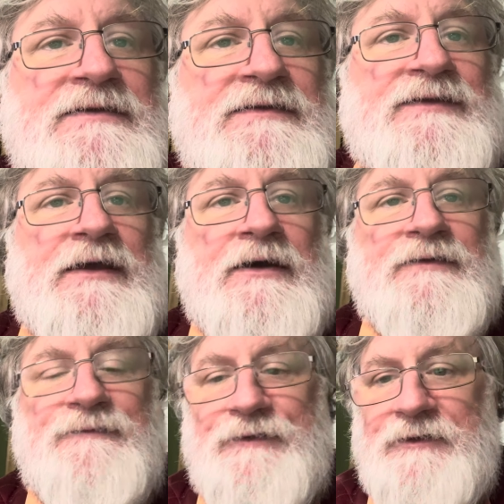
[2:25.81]
that they
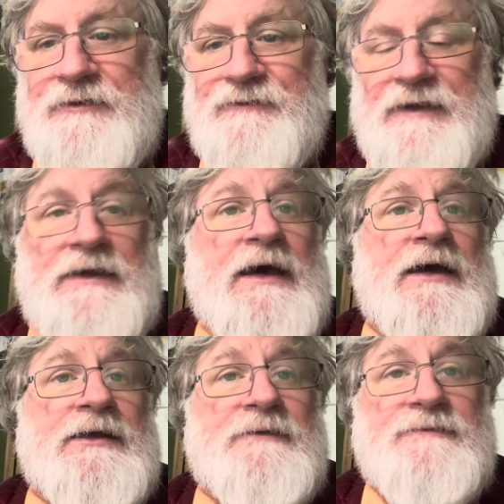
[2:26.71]
are in fear of their
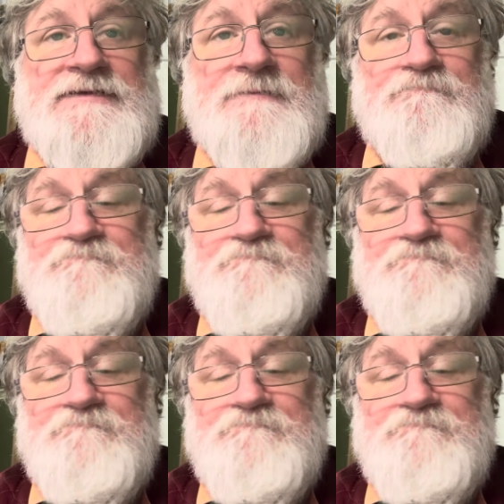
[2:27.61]
lives.